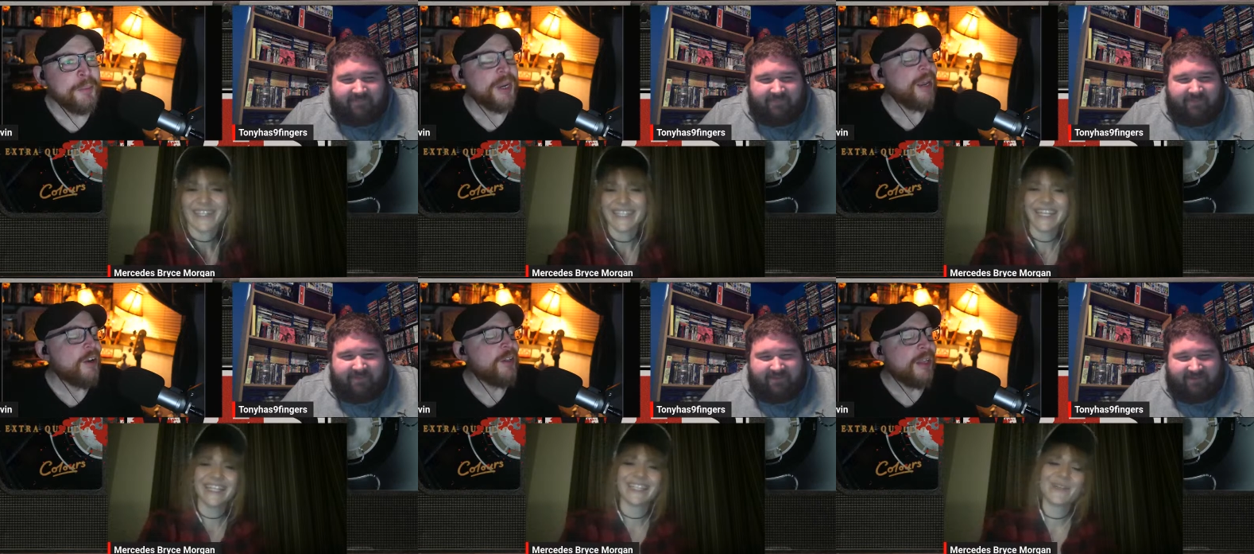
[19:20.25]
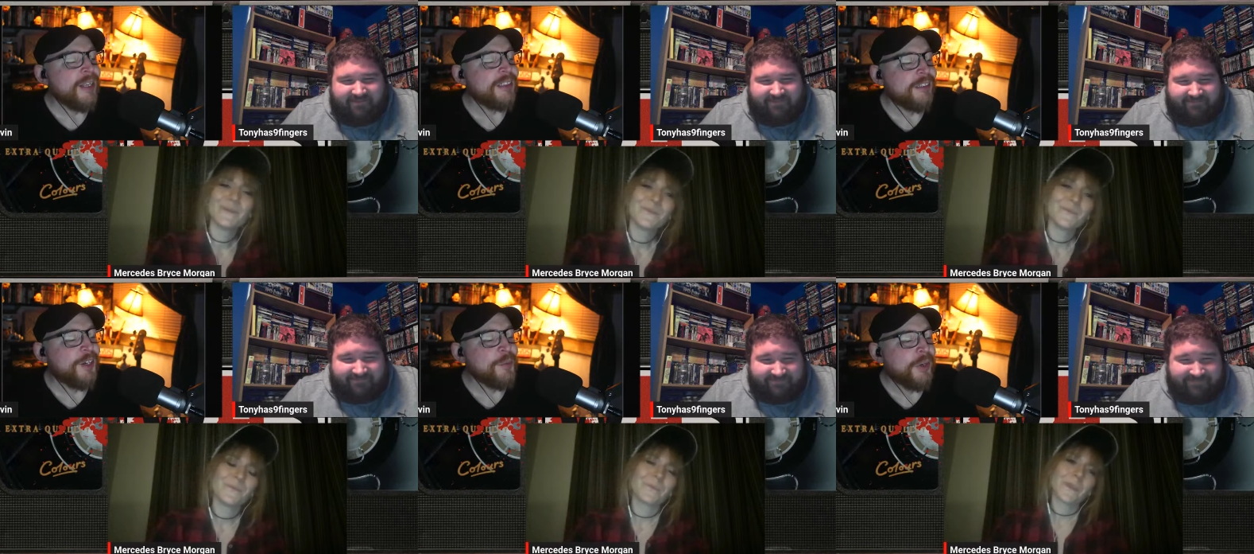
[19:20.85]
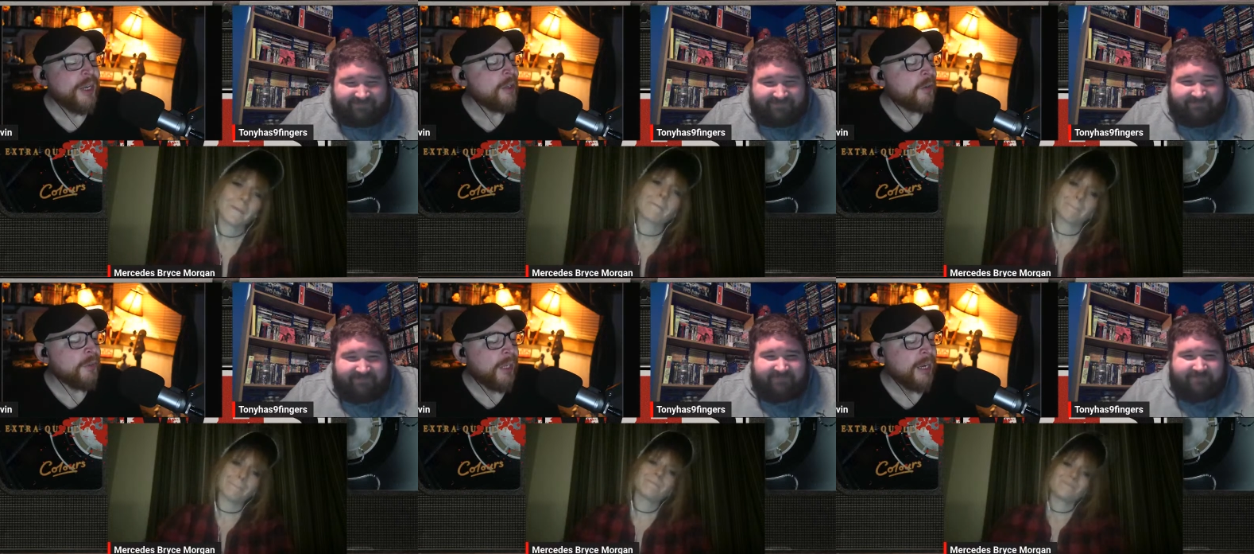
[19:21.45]
Speaker 1: yeah, no, that, that's a good one. And uh,
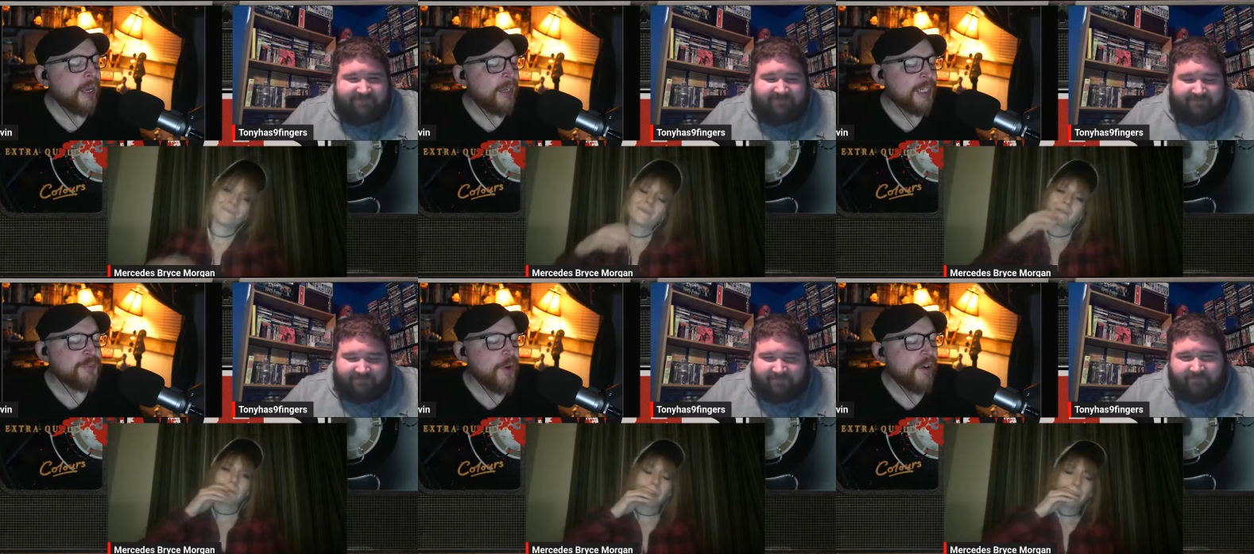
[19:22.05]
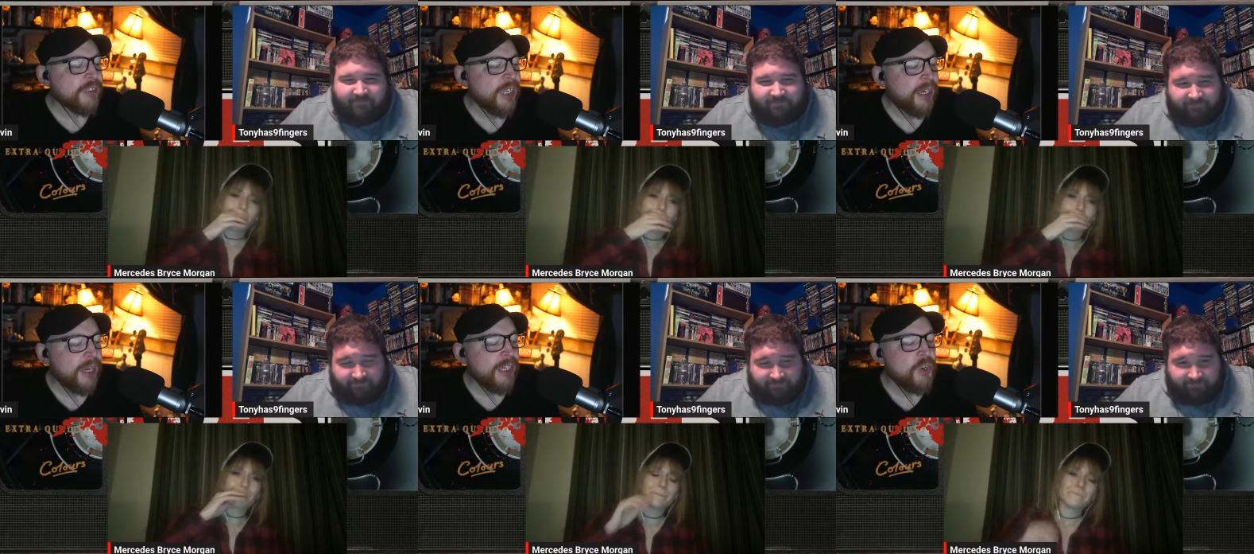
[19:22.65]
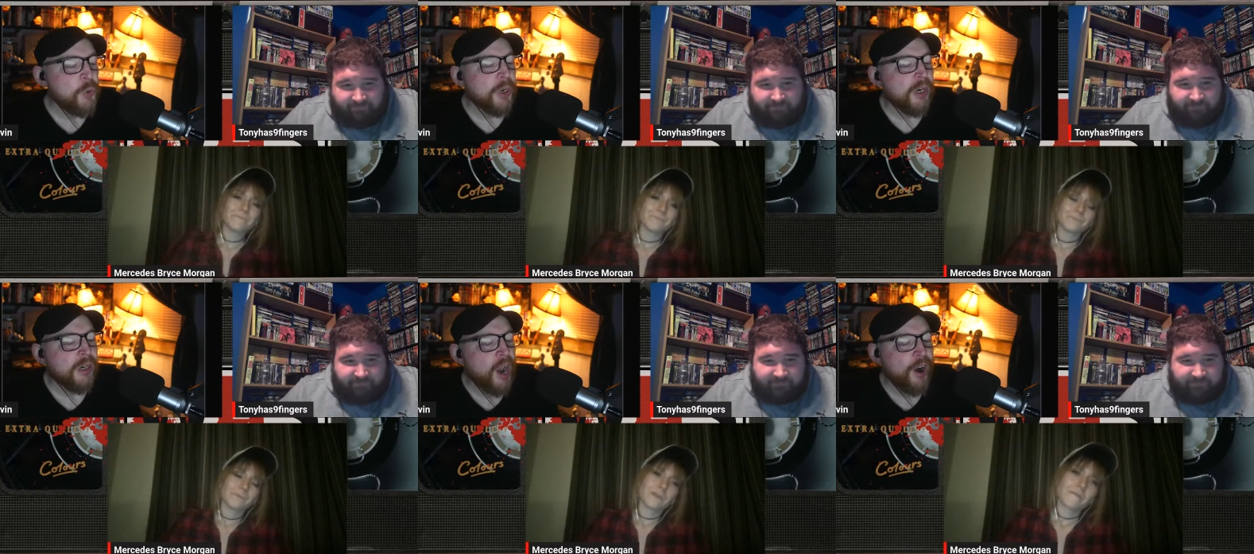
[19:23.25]
like, uh, as far as like any
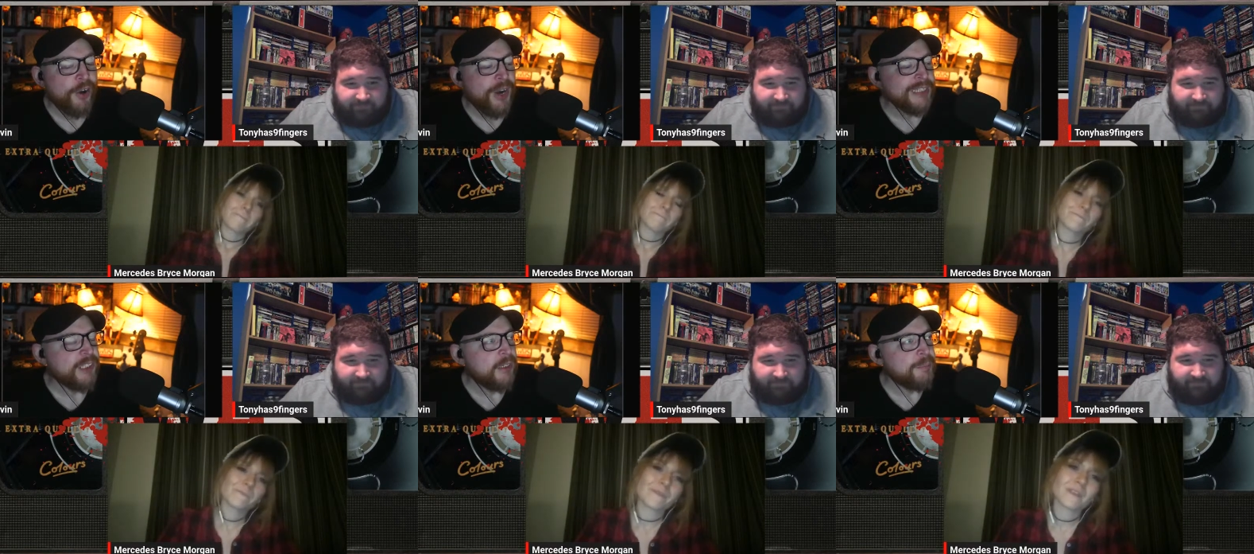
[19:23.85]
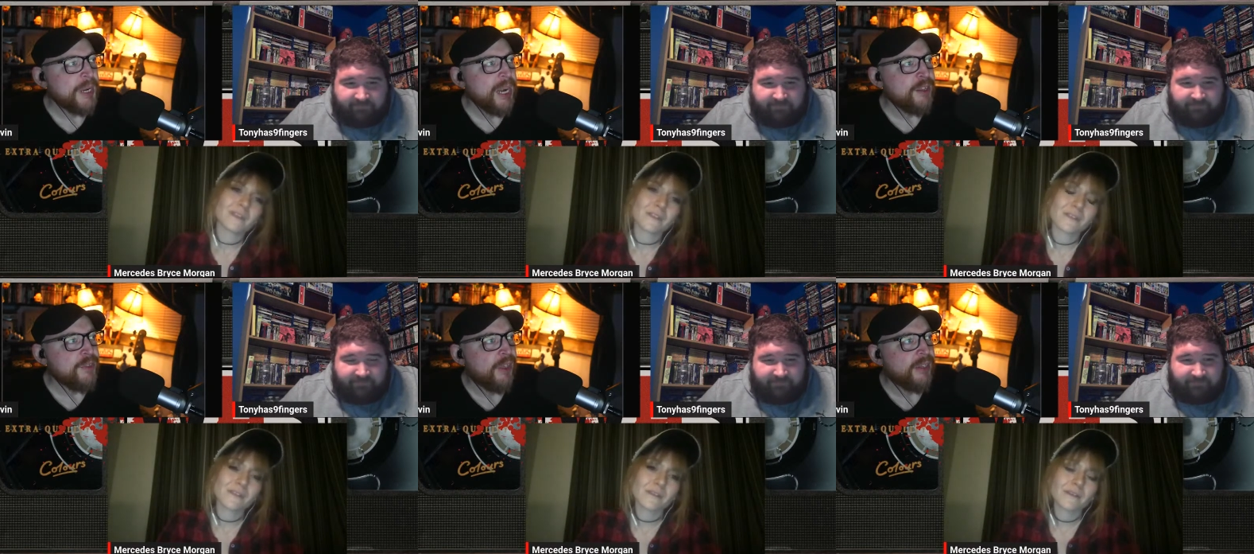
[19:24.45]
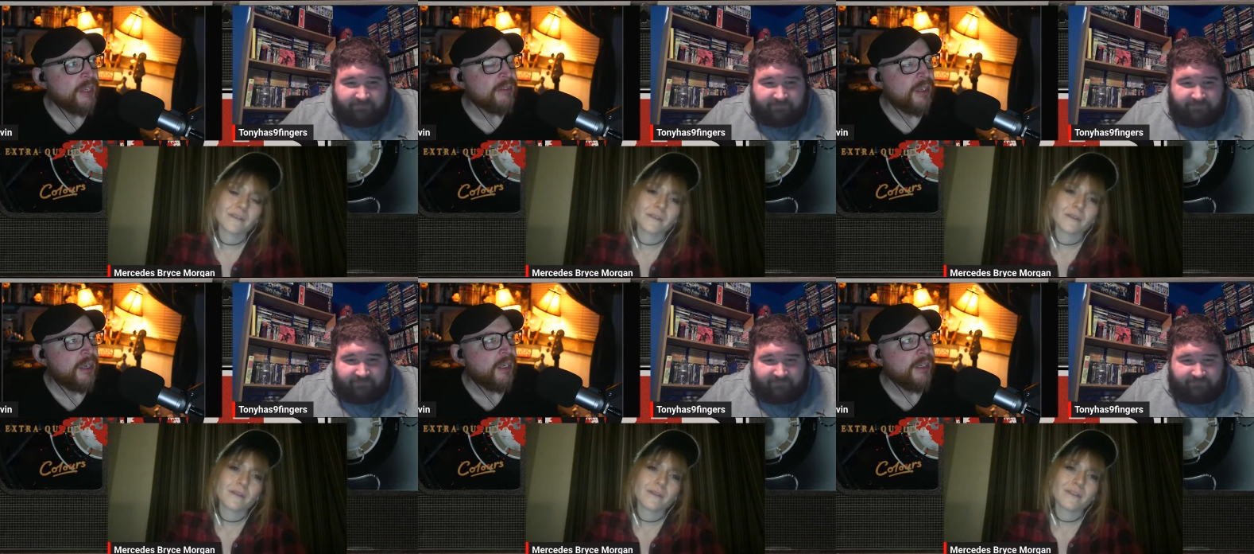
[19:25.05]
newer horror, has there been anything that
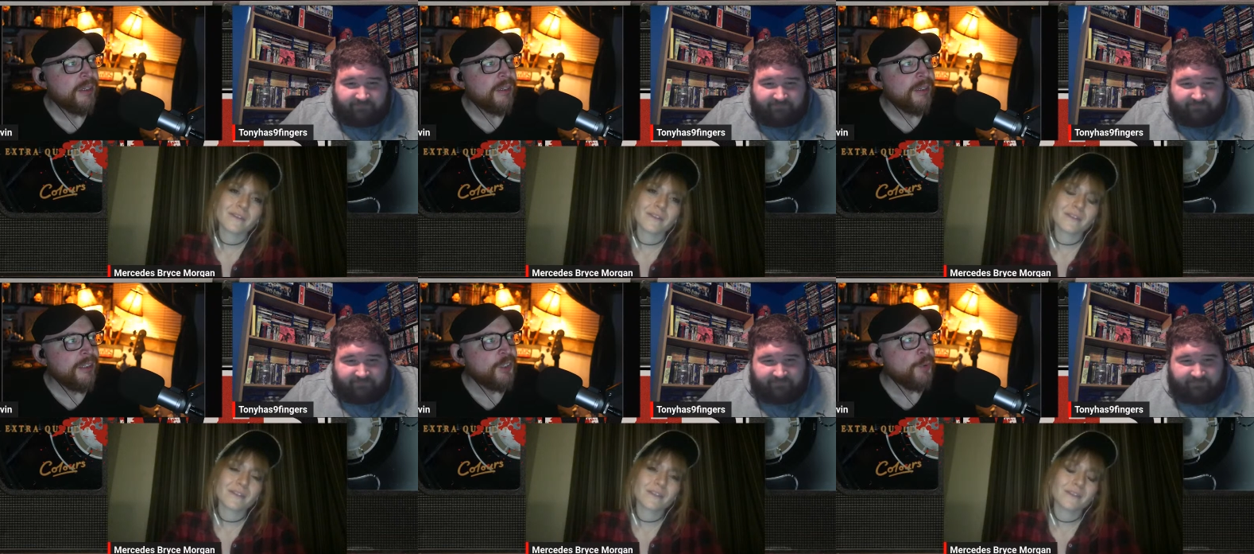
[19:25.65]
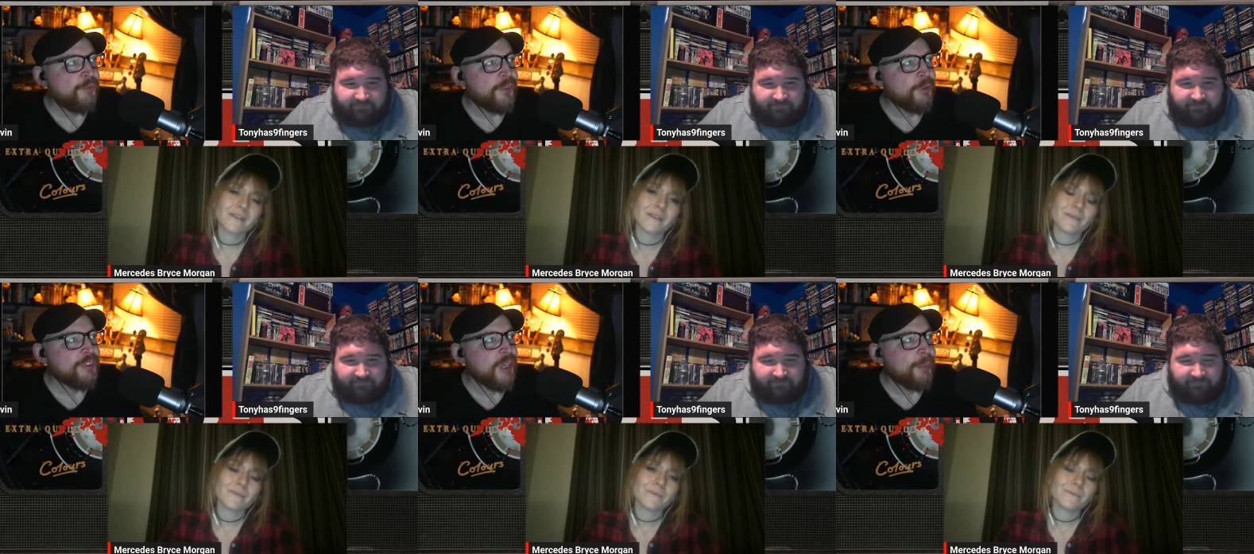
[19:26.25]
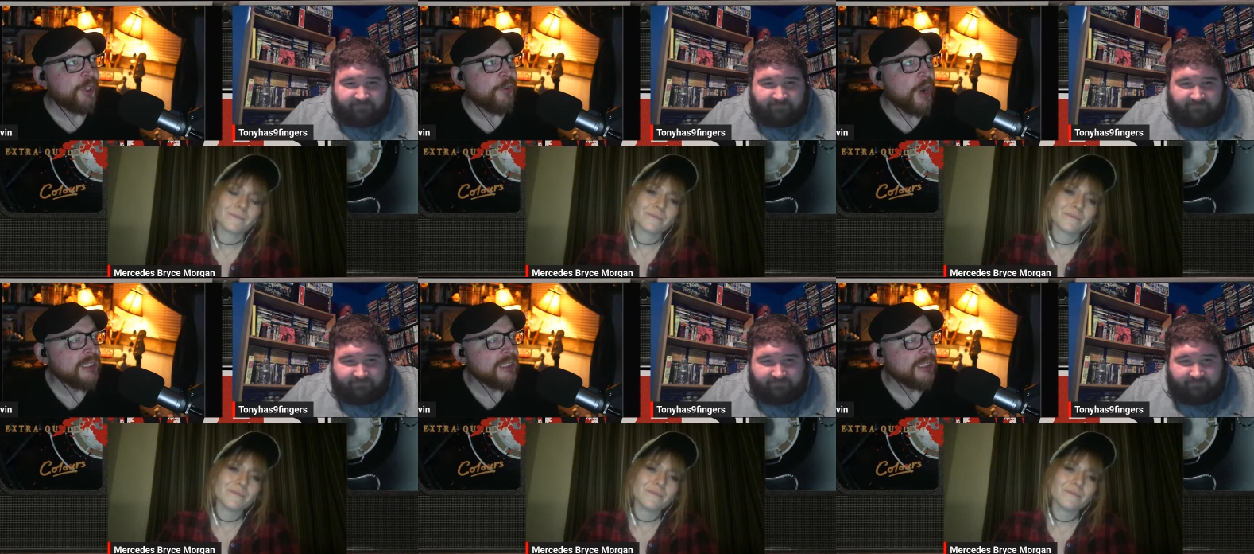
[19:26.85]
uh, you've you stumbled across?